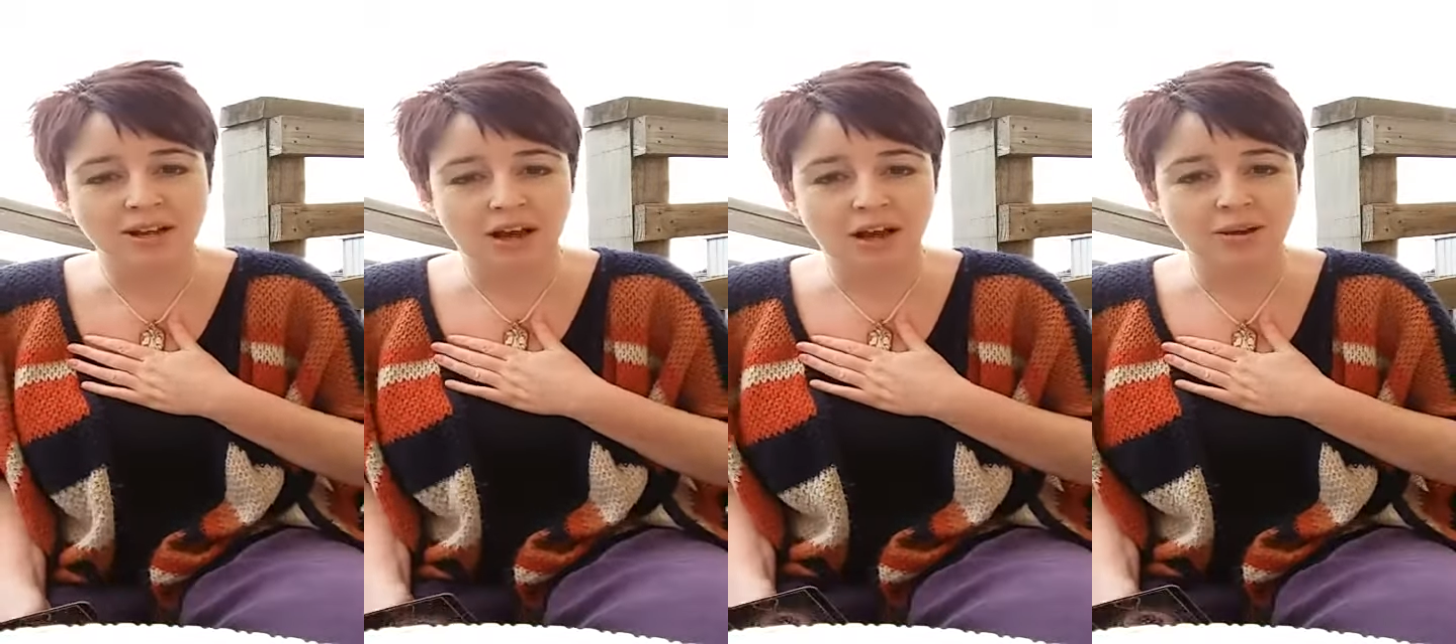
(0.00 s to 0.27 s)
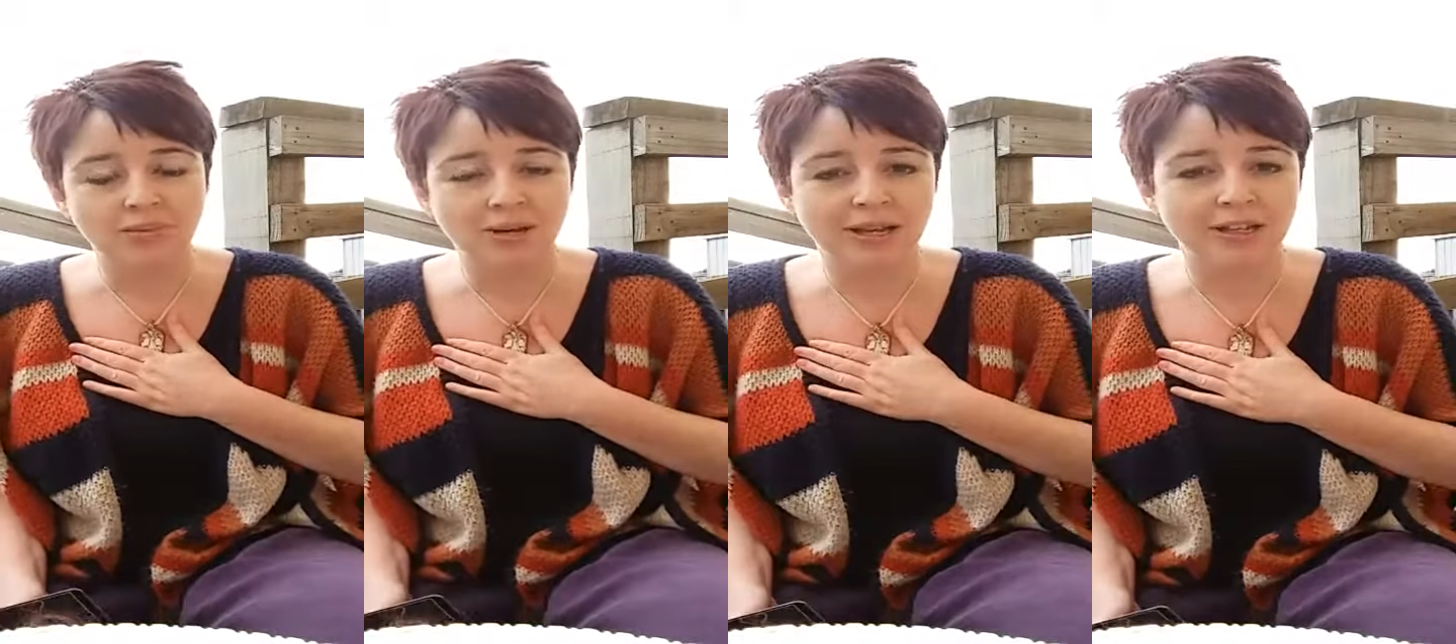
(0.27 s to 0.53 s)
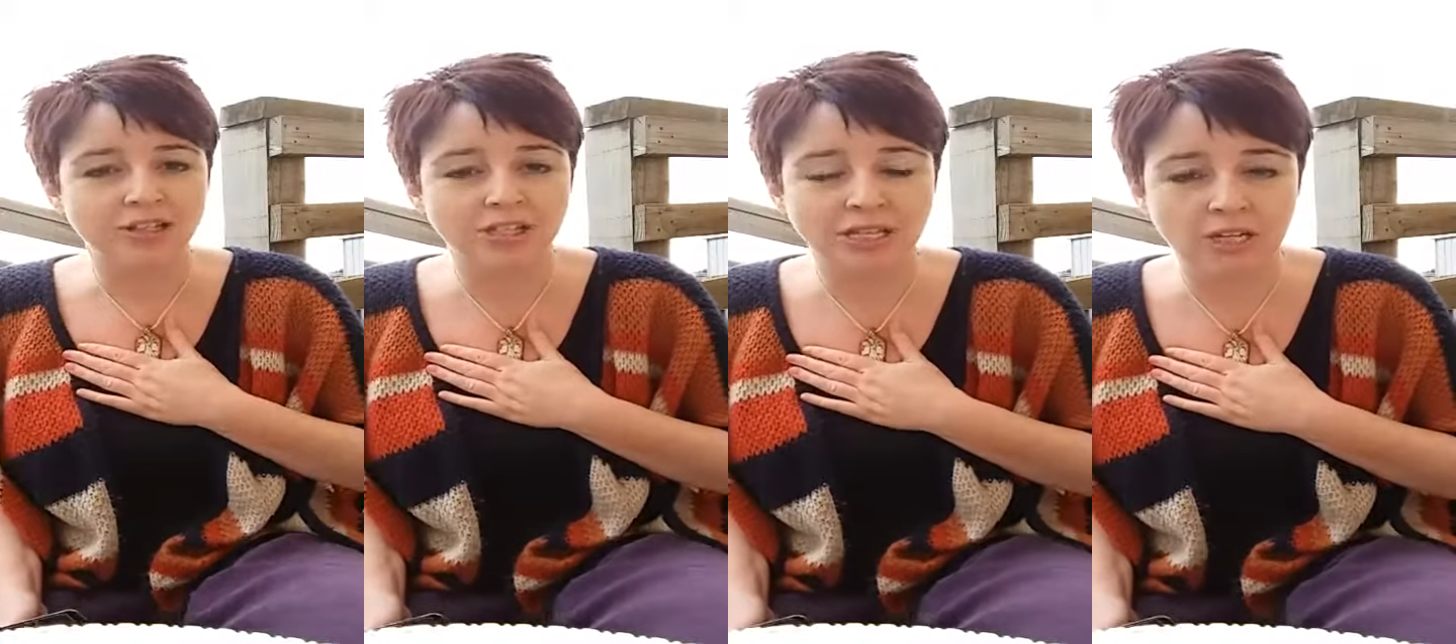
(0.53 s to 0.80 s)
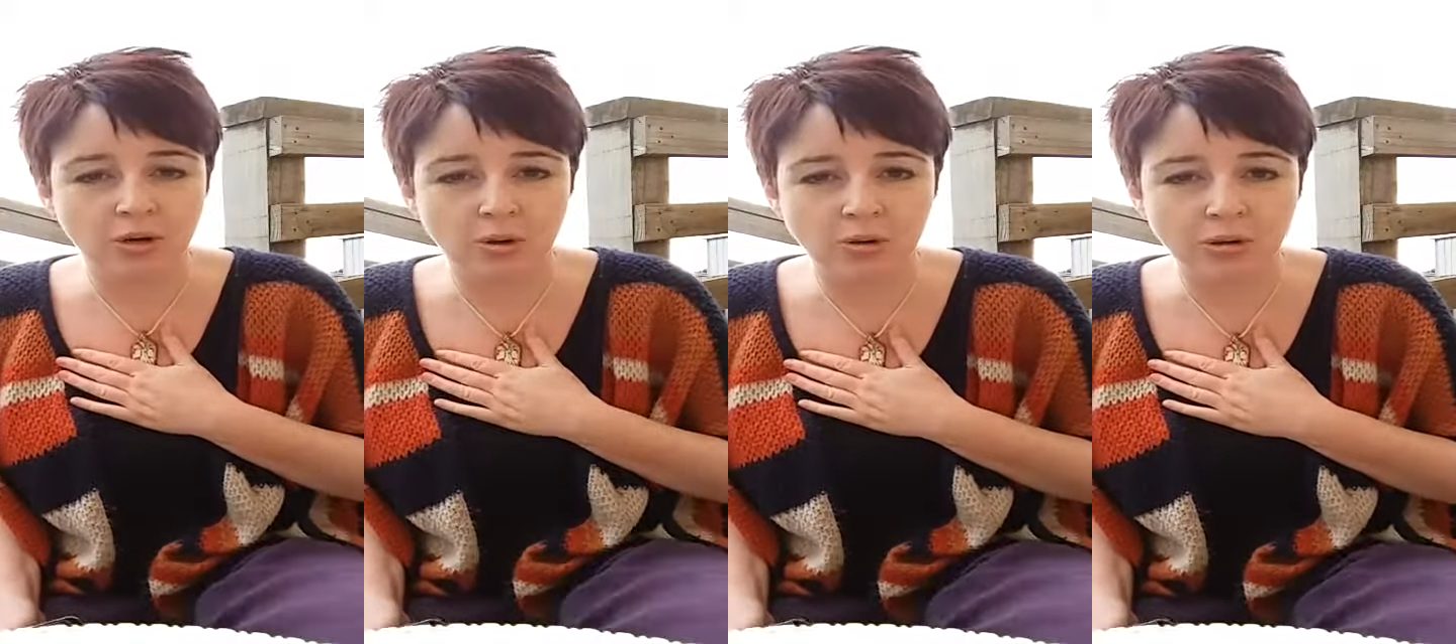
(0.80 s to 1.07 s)
I will actually
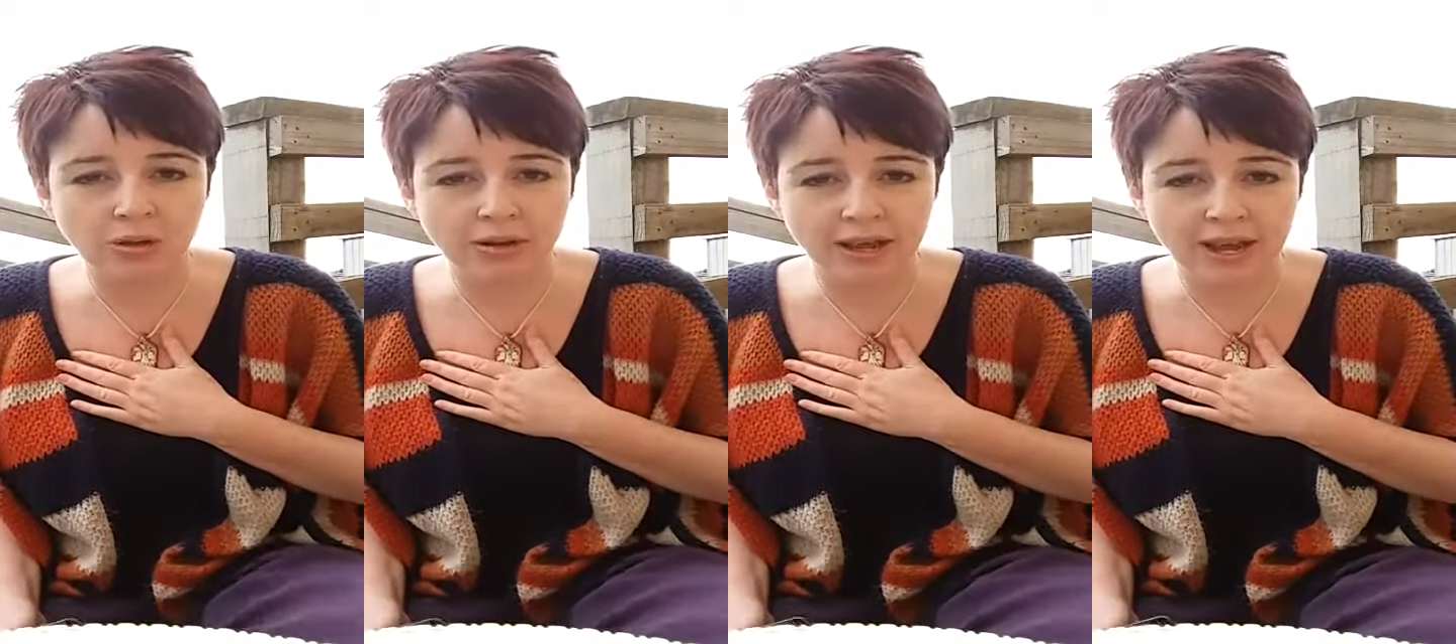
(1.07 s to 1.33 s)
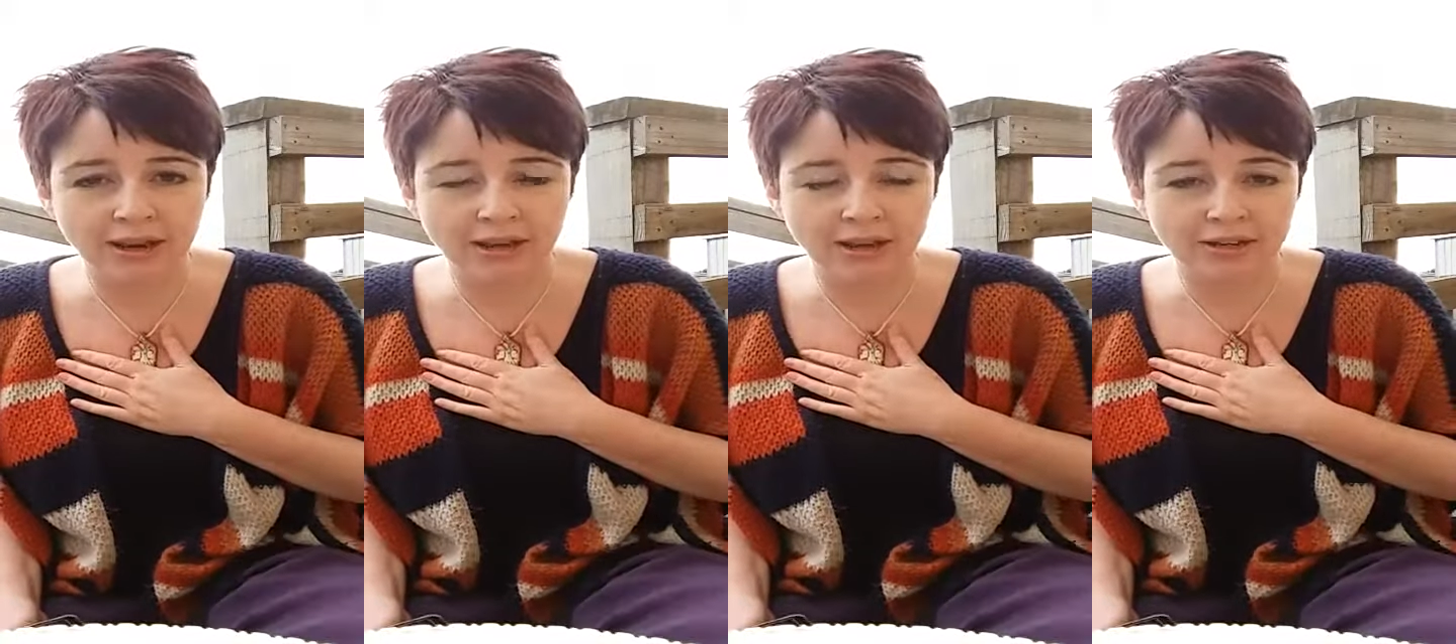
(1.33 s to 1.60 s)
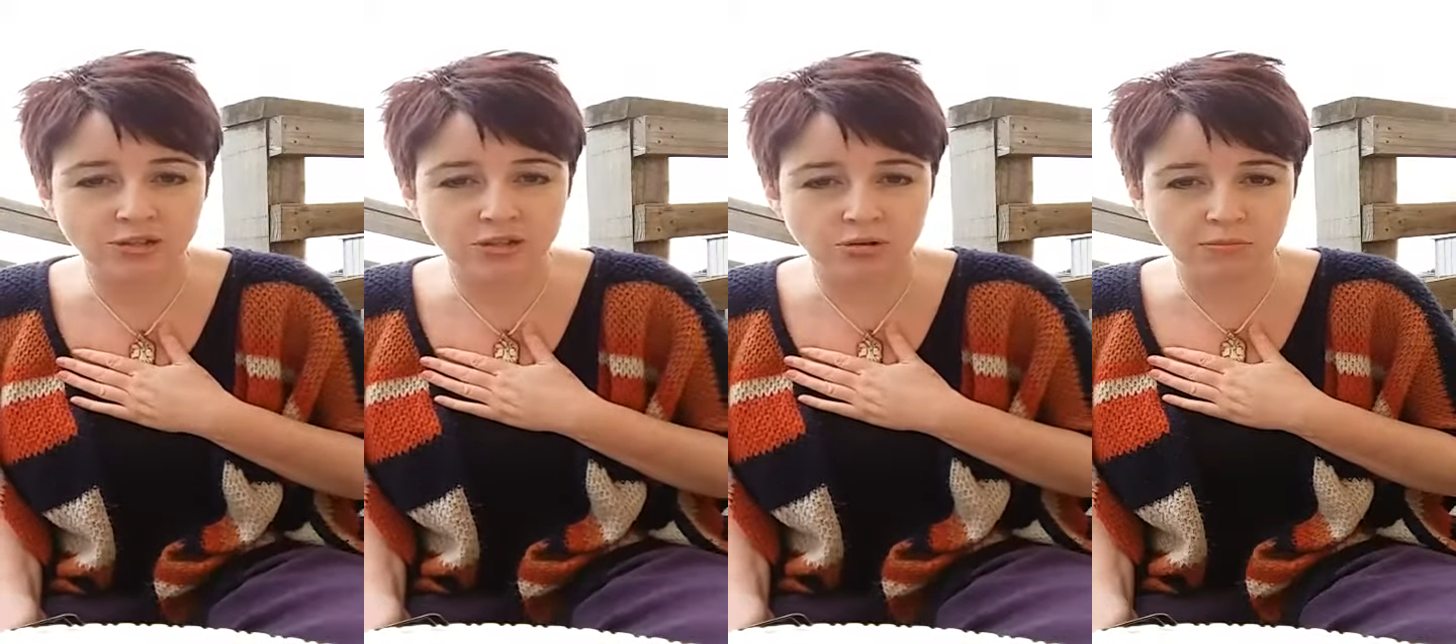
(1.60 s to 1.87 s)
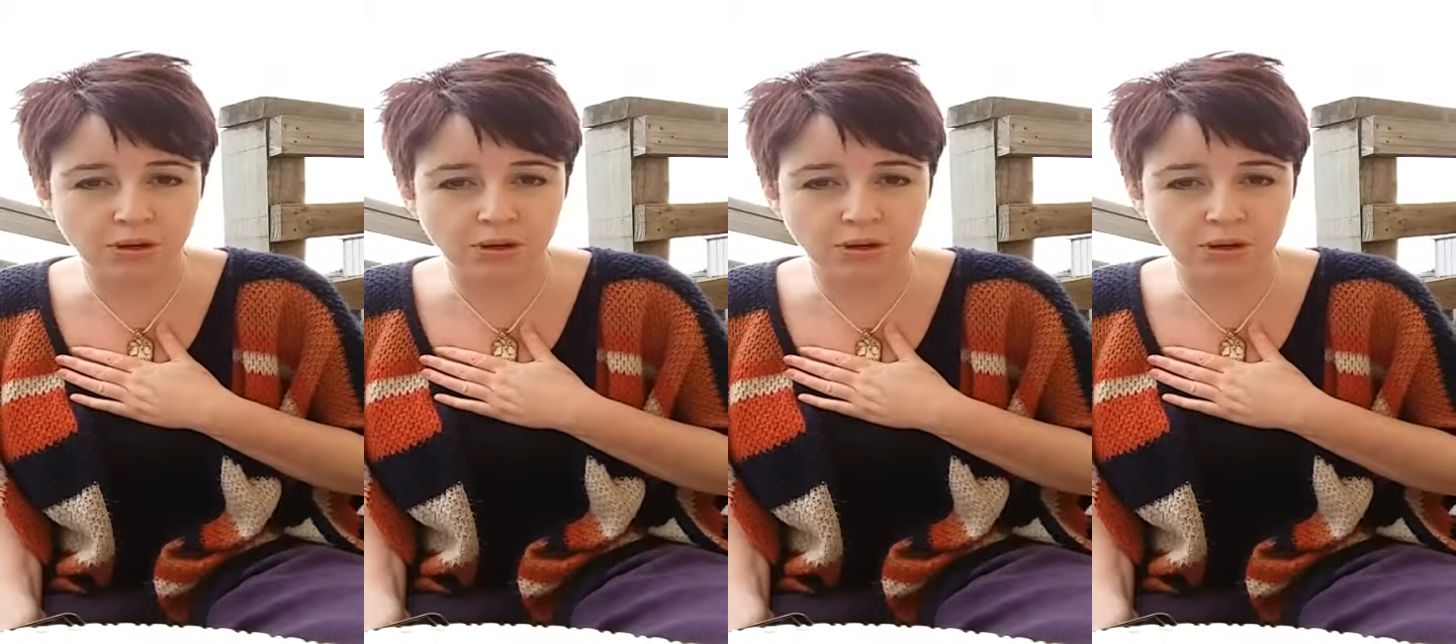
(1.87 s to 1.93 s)
call on Archangel